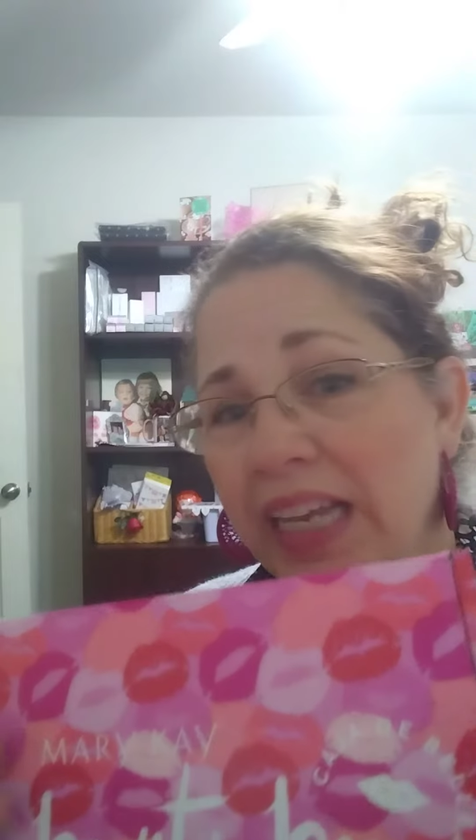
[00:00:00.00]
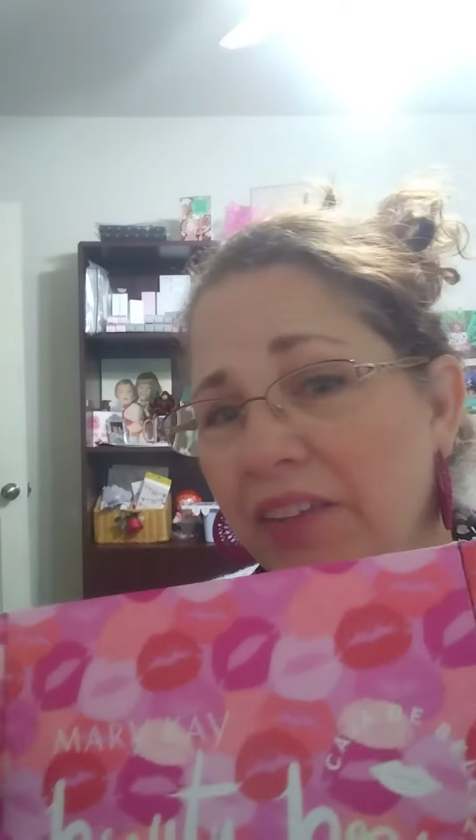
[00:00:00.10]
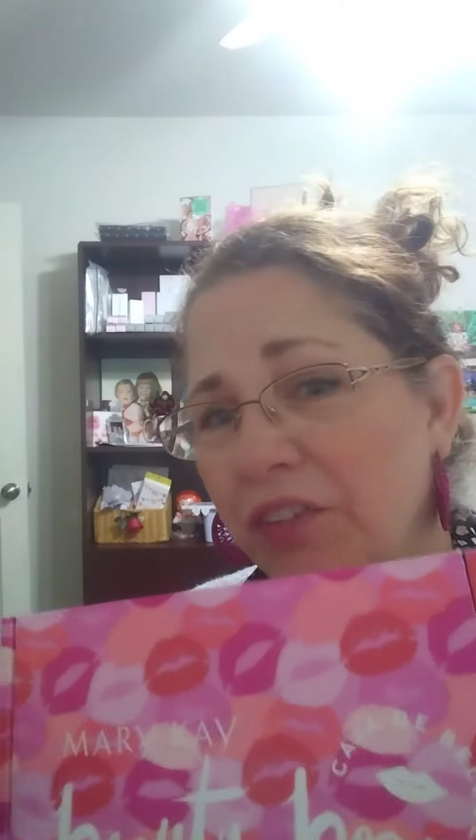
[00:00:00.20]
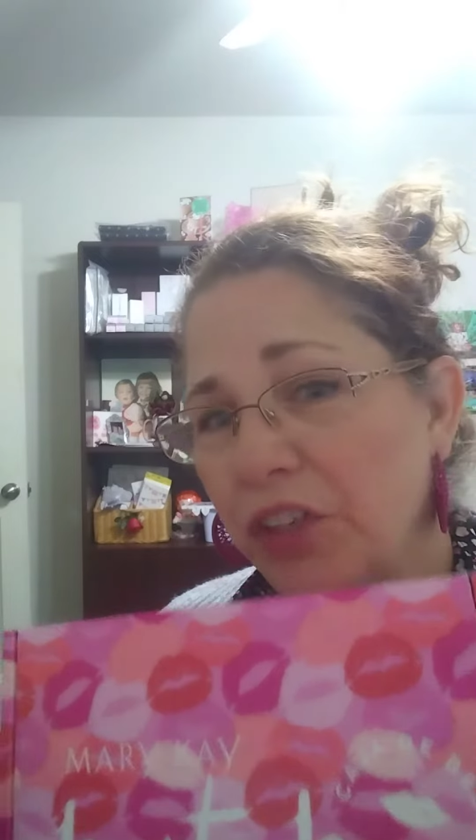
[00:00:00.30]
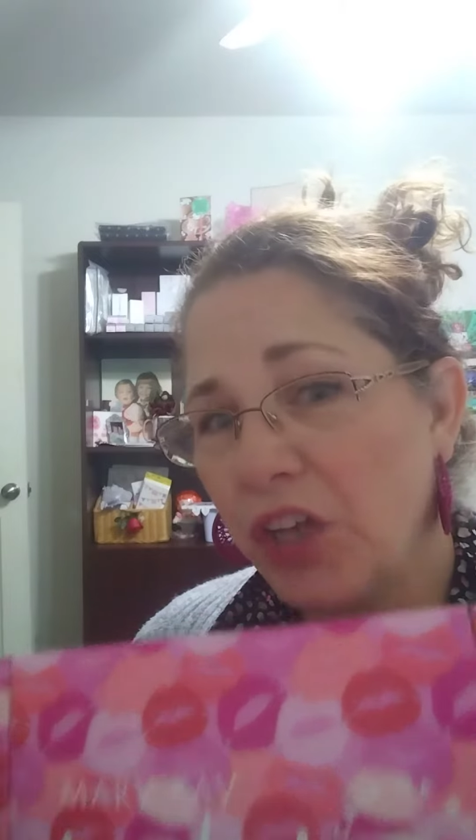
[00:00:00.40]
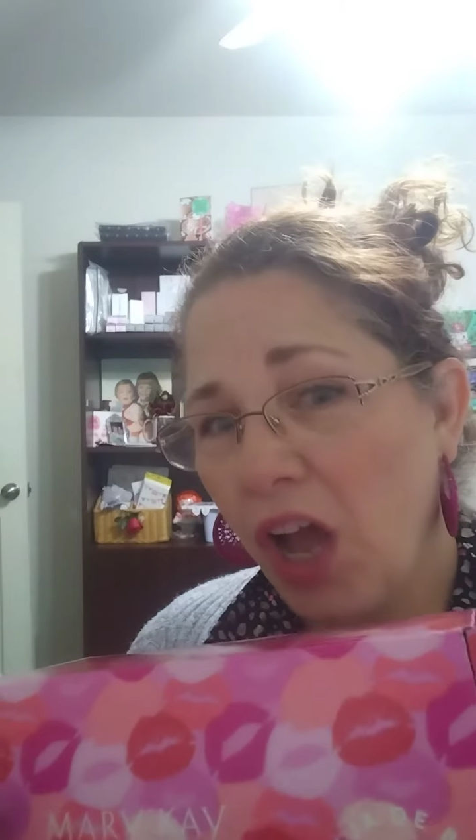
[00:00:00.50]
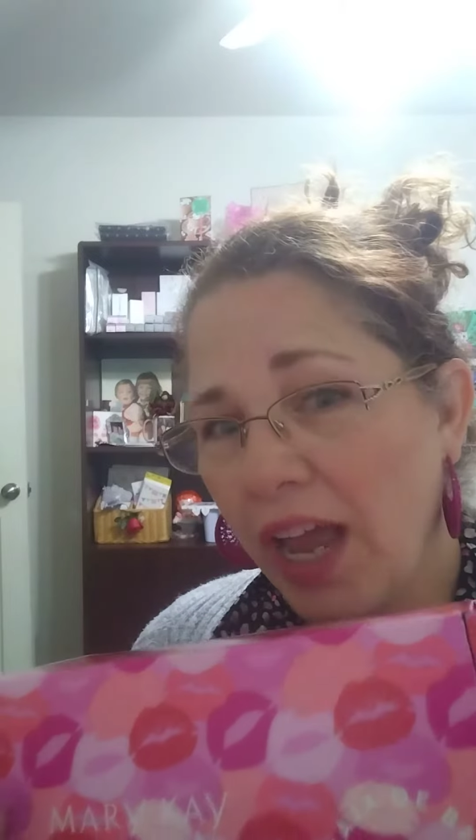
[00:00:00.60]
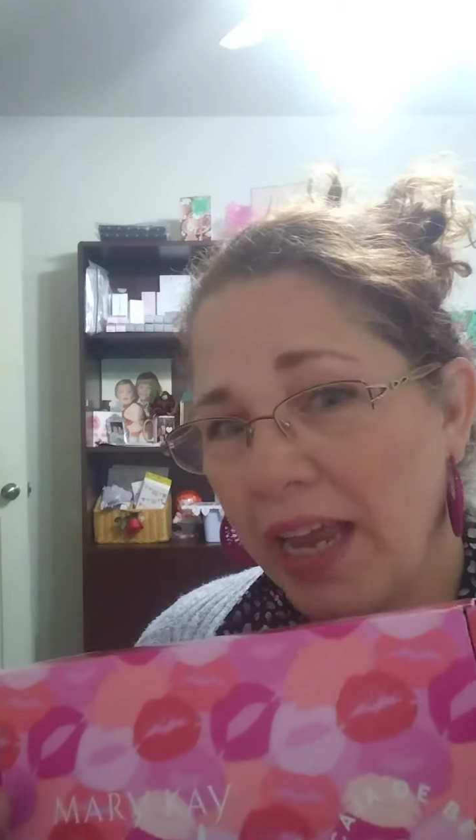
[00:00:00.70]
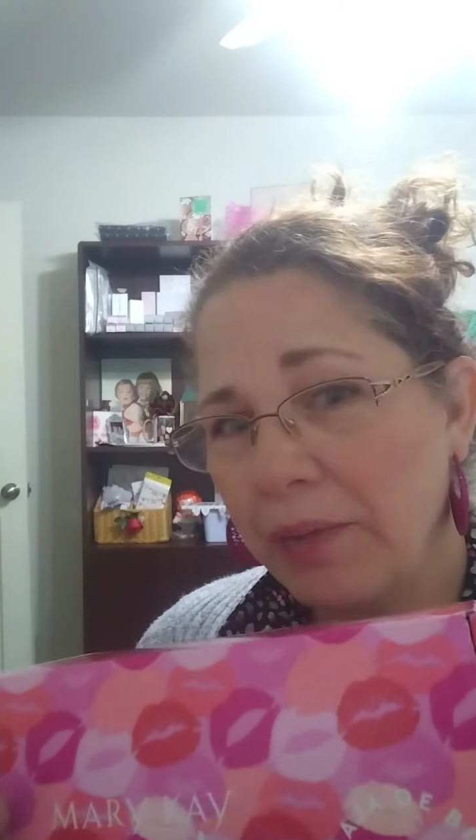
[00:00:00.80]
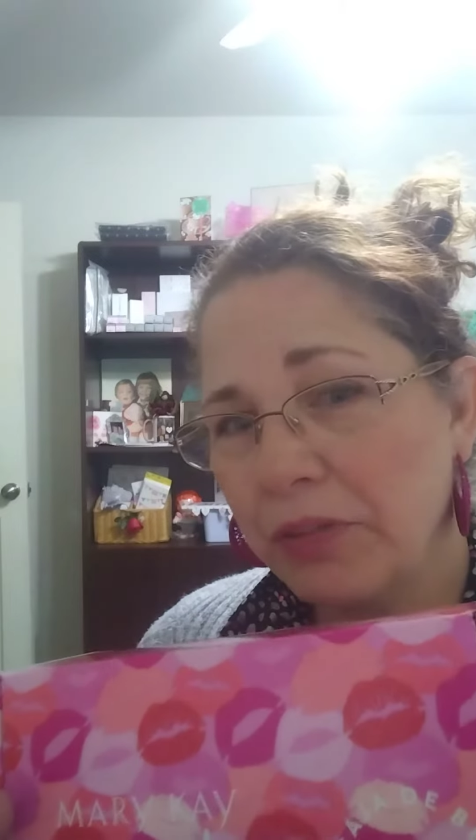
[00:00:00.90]
If you're
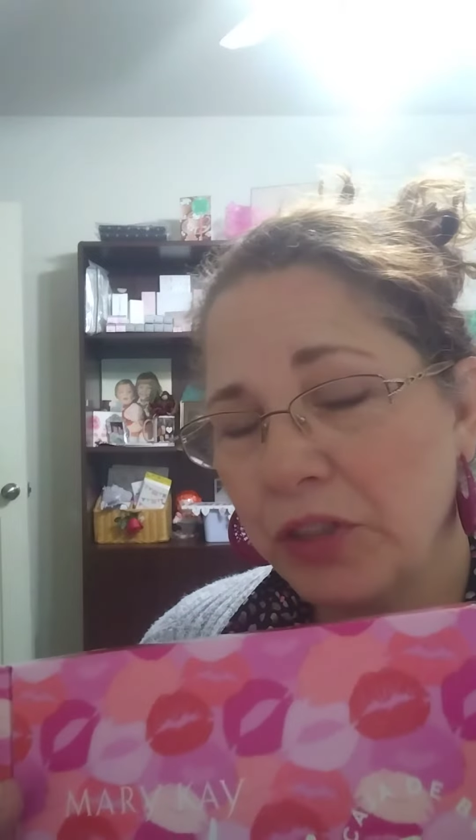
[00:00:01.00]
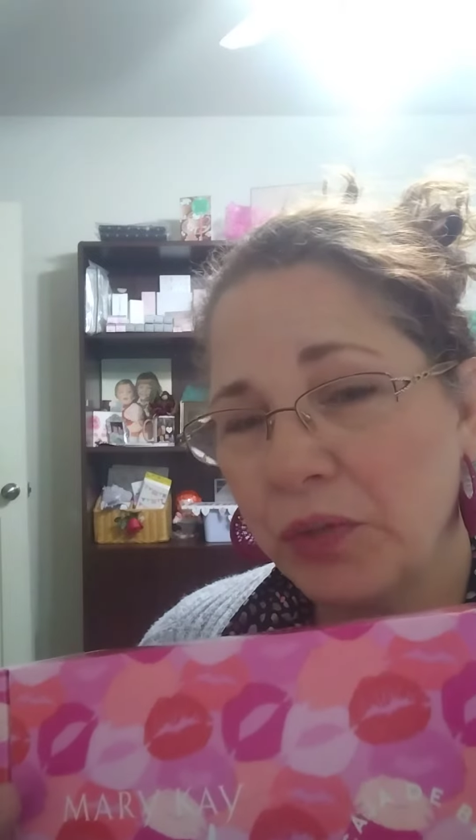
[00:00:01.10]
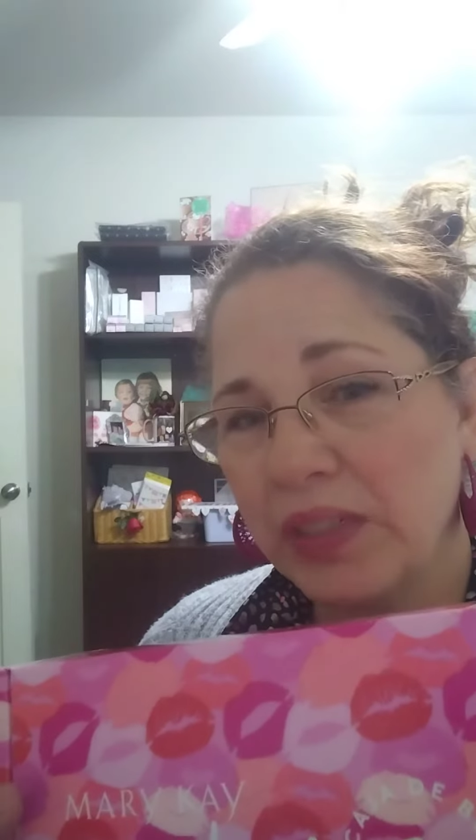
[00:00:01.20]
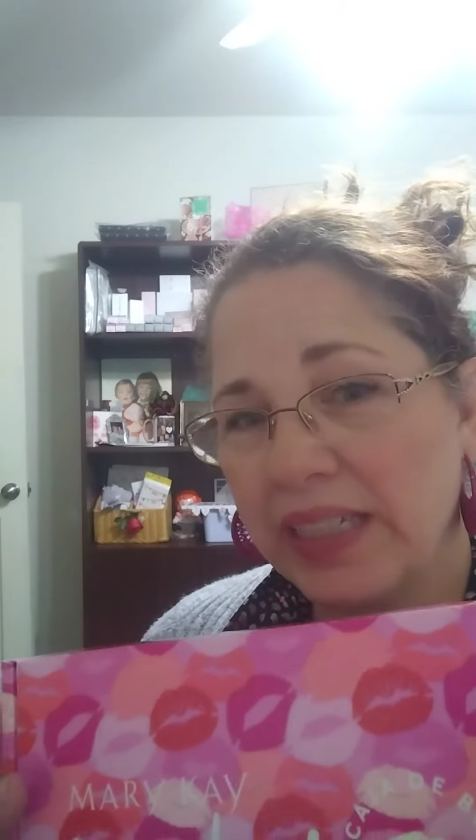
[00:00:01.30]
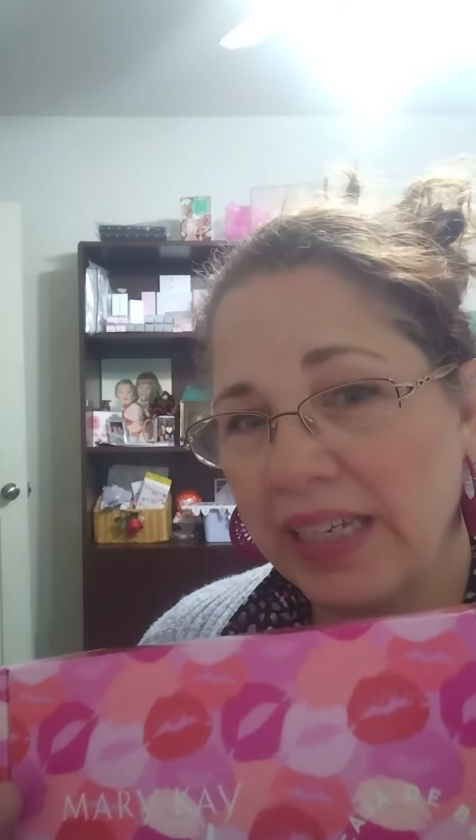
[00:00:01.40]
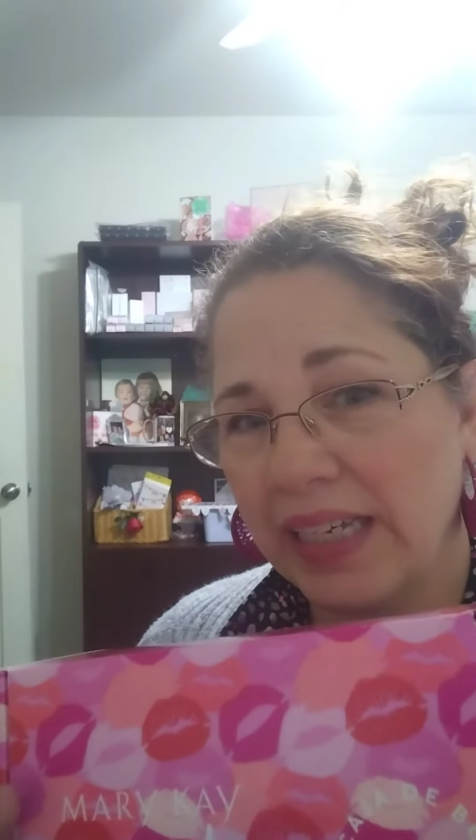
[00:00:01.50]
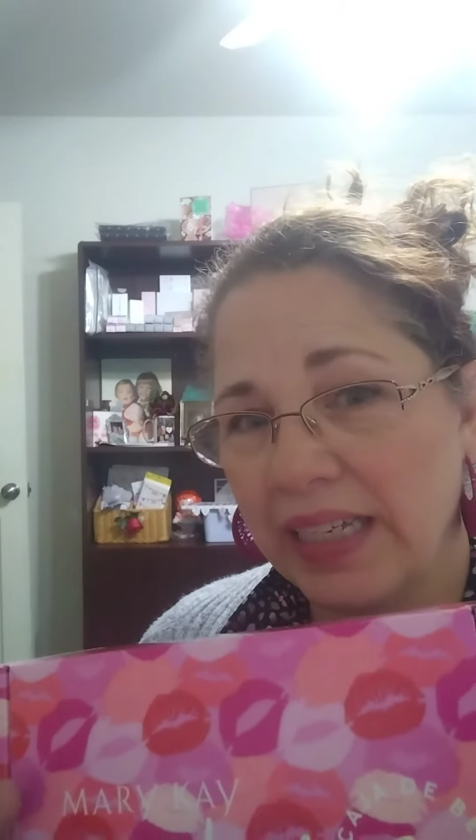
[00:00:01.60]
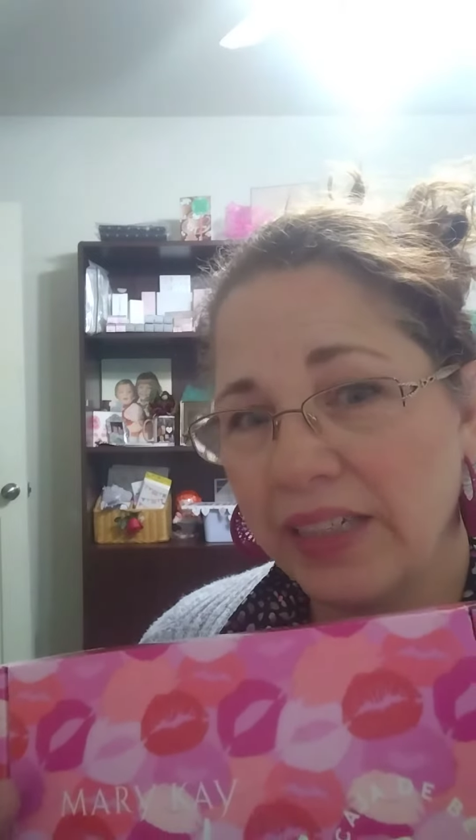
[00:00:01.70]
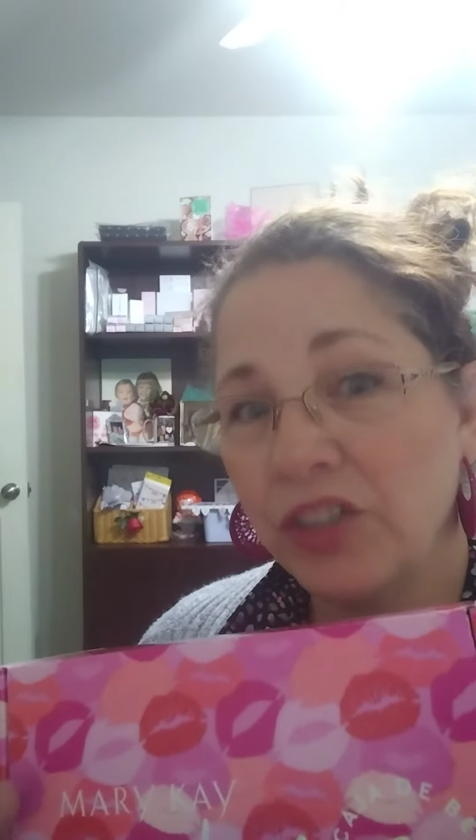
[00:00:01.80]
not able to attend,